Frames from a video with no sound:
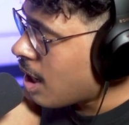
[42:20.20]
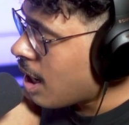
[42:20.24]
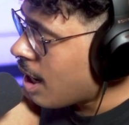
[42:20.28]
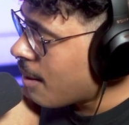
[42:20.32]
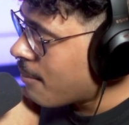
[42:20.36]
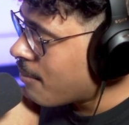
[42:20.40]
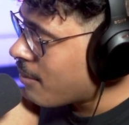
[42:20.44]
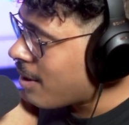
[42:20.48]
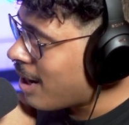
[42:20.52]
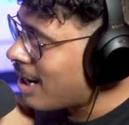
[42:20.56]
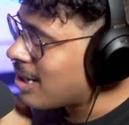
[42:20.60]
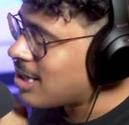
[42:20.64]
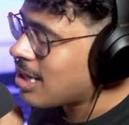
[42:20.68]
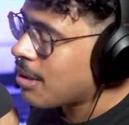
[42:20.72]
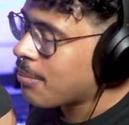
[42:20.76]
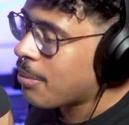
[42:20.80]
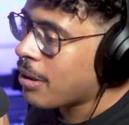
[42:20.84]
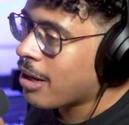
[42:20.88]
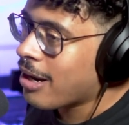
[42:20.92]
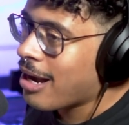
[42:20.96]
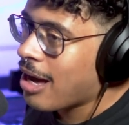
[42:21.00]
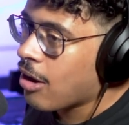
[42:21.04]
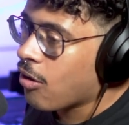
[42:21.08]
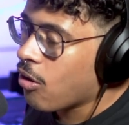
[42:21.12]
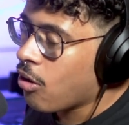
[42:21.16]
Um, I said
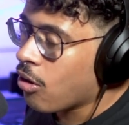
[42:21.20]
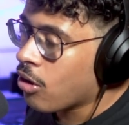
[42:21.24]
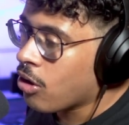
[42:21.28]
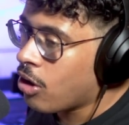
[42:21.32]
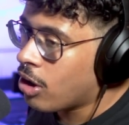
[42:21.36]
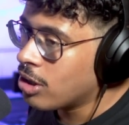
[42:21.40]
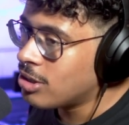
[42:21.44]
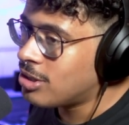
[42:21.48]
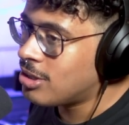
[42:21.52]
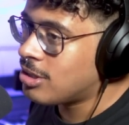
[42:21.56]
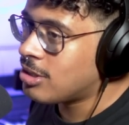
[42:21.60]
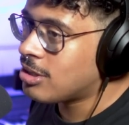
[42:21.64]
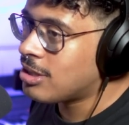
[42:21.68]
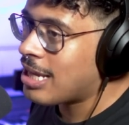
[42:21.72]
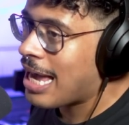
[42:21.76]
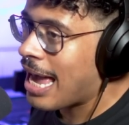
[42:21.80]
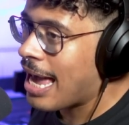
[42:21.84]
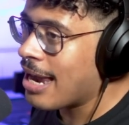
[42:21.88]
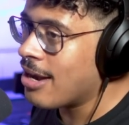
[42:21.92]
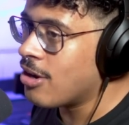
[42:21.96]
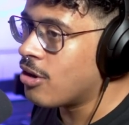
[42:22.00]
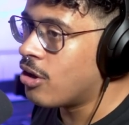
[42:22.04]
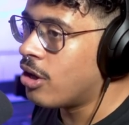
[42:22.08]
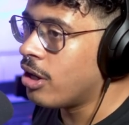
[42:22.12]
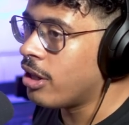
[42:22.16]
blood alcohol
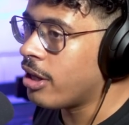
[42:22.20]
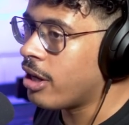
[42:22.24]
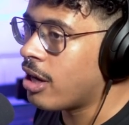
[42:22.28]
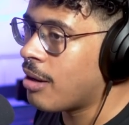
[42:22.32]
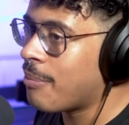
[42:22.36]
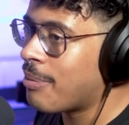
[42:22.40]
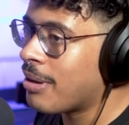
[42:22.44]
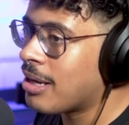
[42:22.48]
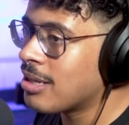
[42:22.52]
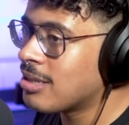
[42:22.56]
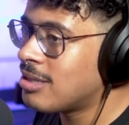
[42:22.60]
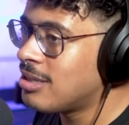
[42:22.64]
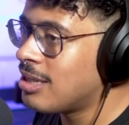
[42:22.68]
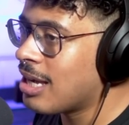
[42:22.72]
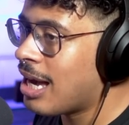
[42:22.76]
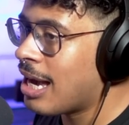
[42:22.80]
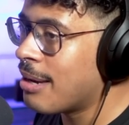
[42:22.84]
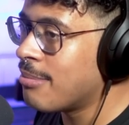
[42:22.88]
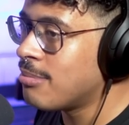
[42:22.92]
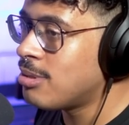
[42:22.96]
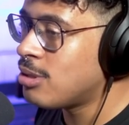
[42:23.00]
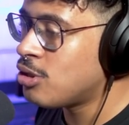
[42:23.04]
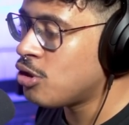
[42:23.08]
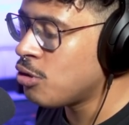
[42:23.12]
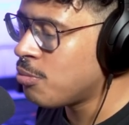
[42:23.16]
content earlier because
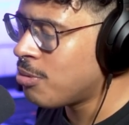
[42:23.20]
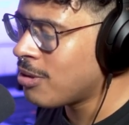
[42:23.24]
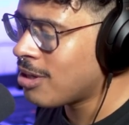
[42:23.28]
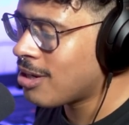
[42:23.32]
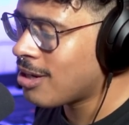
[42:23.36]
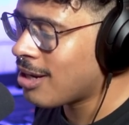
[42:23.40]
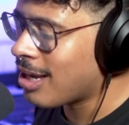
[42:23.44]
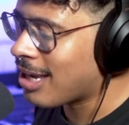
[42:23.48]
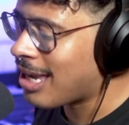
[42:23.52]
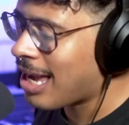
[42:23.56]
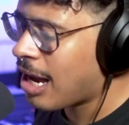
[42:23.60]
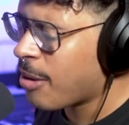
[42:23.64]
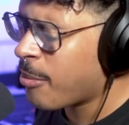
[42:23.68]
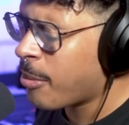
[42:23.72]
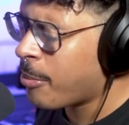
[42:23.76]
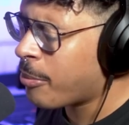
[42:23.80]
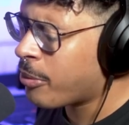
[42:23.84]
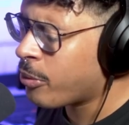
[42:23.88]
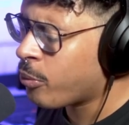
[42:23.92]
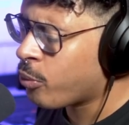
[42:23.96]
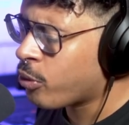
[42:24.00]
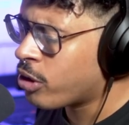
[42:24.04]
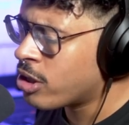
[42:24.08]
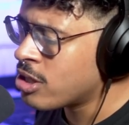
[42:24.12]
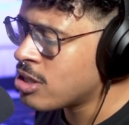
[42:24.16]
I'm stupid and I can't
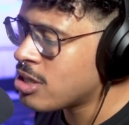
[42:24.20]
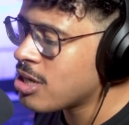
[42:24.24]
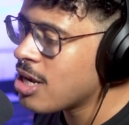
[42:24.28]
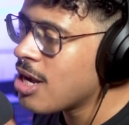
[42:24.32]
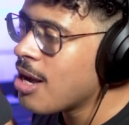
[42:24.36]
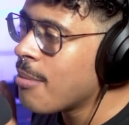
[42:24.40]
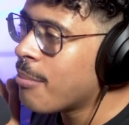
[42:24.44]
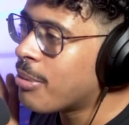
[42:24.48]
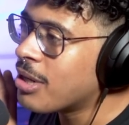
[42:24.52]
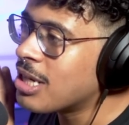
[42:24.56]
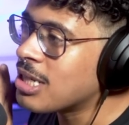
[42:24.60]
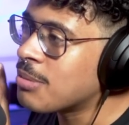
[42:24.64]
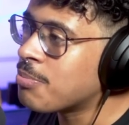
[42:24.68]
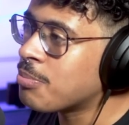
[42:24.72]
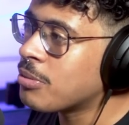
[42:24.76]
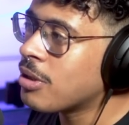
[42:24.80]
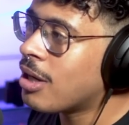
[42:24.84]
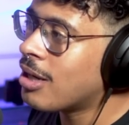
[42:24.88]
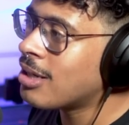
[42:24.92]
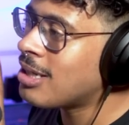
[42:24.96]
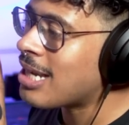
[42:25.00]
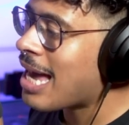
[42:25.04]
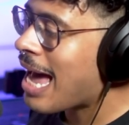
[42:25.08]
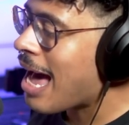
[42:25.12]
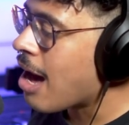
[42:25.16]
remember words, that but it's so
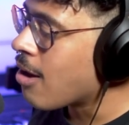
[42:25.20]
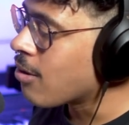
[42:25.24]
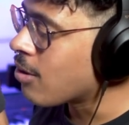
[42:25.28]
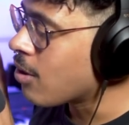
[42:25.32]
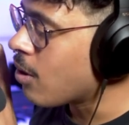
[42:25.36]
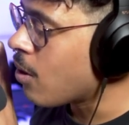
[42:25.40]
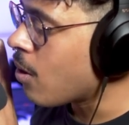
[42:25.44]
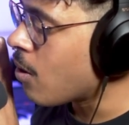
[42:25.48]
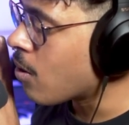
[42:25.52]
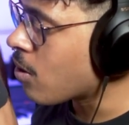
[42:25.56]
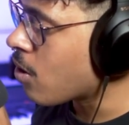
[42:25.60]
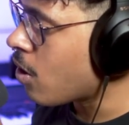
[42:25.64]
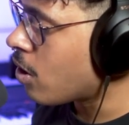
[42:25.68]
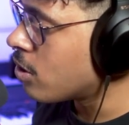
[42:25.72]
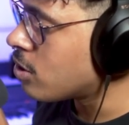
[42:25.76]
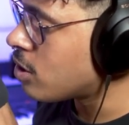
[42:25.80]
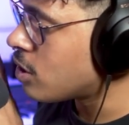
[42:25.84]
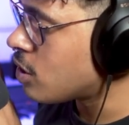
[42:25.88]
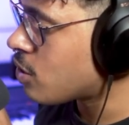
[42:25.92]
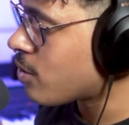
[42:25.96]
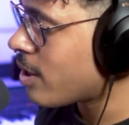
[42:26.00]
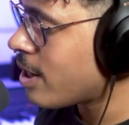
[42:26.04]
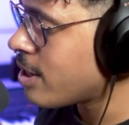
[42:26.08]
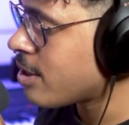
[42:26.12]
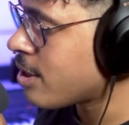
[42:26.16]
blood silly. alcohol
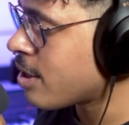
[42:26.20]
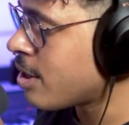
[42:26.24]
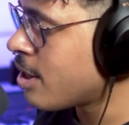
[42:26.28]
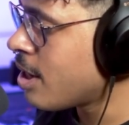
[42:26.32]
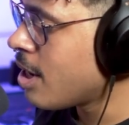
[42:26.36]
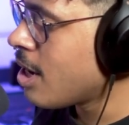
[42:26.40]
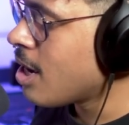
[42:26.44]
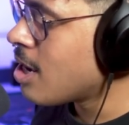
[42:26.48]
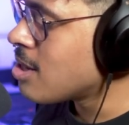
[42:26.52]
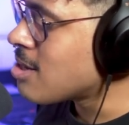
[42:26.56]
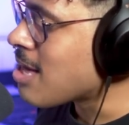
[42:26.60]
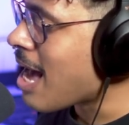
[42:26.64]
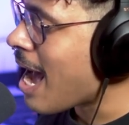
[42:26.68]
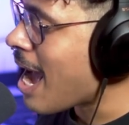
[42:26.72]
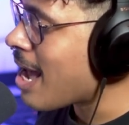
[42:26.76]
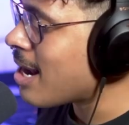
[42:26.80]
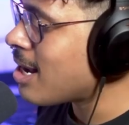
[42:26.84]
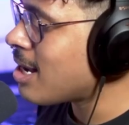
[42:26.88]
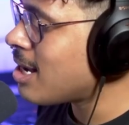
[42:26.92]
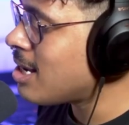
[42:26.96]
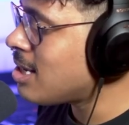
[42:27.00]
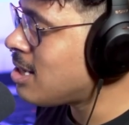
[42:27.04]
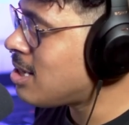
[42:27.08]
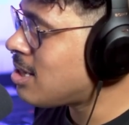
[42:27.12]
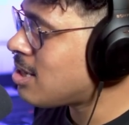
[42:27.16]
concentration.
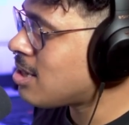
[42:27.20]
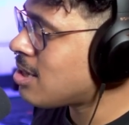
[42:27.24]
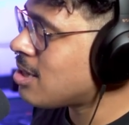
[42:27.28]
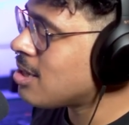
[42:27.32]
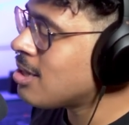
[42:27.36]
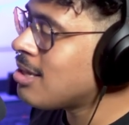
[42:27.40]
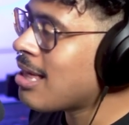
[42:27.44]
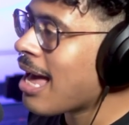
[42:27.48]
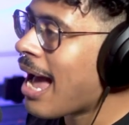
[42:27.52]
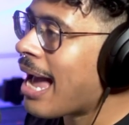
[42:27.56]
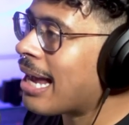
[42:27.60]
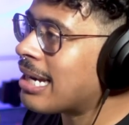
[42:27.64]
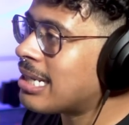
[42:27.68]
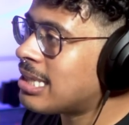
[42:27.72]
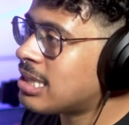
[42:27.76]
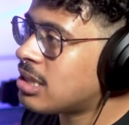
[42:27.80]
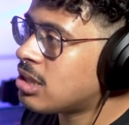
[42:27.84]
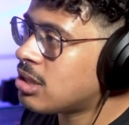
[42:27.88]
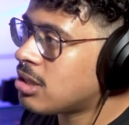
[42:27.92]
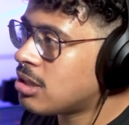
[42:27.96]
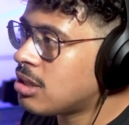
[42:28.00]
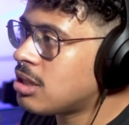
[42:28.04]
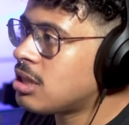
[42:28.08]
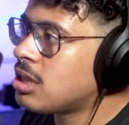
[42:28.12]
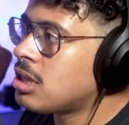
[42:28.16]
That is that
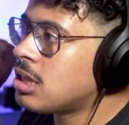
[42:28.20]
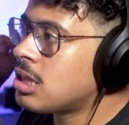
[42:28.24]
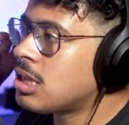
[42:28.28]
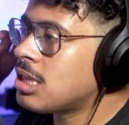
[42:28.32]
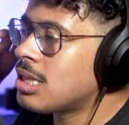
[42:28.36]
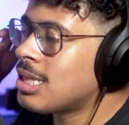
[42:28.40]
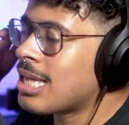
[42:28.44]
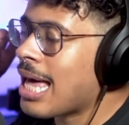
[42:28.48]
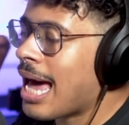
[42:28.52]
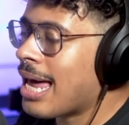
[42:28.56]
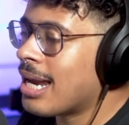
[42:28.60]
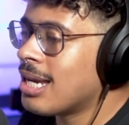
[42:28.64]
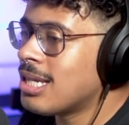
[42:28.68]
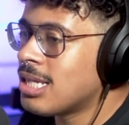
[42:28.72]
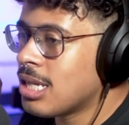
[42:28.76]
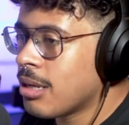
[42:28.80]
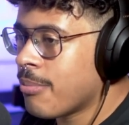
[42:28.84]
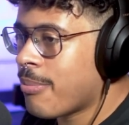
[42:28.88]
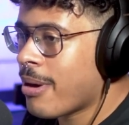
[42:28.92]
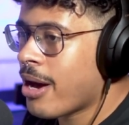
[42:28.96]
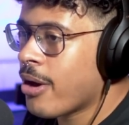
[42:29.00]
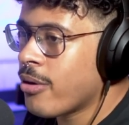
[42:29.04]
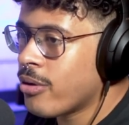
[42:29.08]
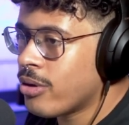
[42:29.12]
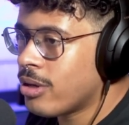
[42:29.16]
that is
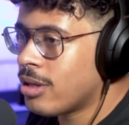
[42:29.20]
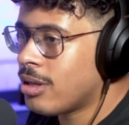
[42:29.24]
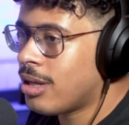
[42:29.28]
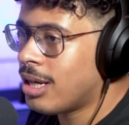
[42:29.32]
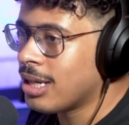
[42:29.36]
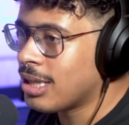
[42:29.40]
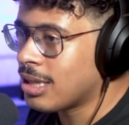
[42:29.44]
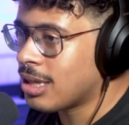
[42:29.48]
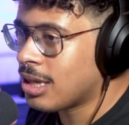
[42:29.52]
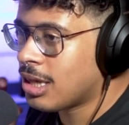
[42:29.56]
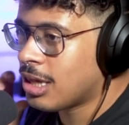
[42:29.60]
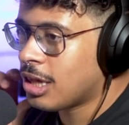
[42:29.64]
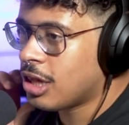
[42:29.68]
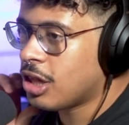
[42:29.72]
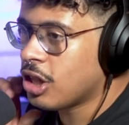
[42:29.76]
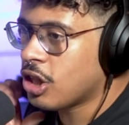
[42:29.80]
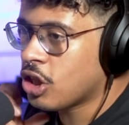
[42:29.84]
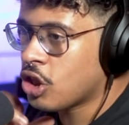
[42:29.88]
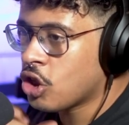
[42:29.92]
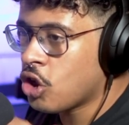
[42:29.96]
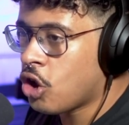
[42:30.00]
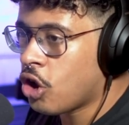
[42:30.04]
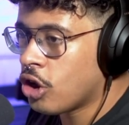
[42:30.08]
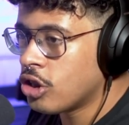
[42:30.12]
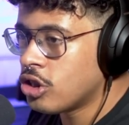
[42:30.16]
about like
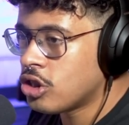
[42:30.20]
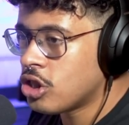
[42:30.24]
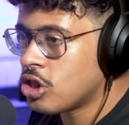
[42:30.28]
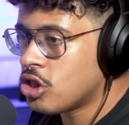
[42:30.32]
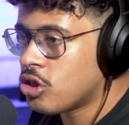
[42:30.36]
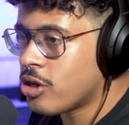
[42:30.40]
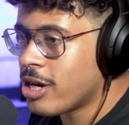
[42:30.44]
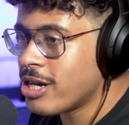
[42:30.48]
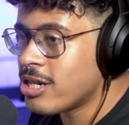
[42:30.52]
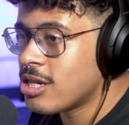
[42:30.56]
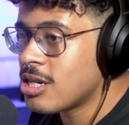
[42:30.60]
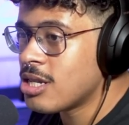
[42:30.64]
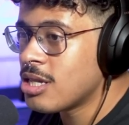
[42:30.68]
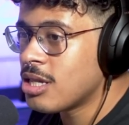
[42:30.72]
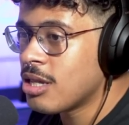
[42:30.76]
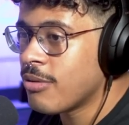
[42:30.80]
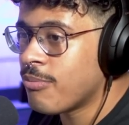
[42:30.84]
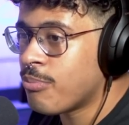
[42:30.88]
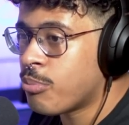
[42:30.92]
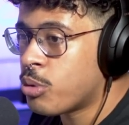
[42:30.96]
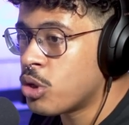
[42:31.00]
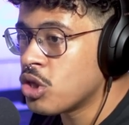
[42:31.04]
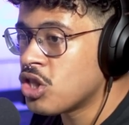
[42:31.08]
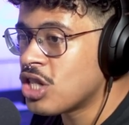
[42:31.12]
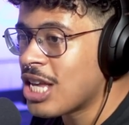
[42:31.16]
the concentration, the
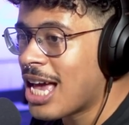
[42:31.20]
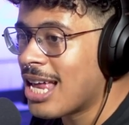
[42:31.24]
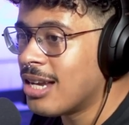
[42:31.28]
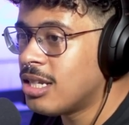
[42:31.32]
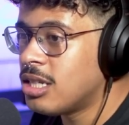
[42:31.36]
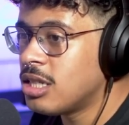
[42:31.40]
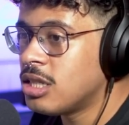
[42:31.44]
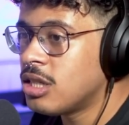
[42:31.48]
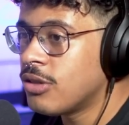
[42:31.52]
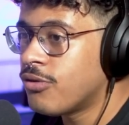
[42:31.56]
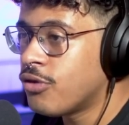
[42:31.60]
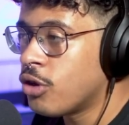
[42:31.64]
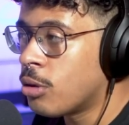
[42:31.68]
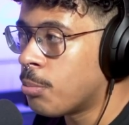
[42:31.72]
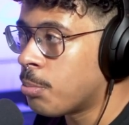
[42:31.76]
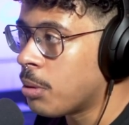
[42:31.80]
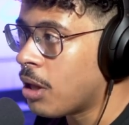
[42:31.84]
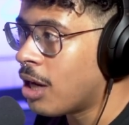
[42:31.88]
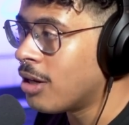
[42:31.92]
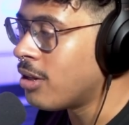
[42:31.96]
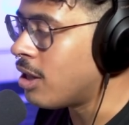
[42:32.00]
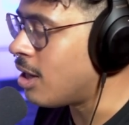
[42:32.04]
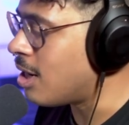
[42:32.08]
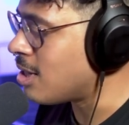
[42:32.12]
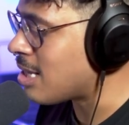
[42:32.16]
percentage of your
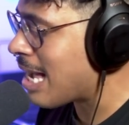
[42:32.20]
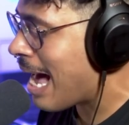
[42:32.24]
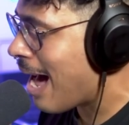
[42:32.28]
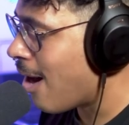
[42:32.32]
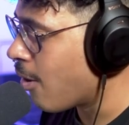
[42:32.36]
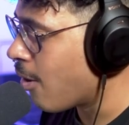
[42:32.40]
blood that is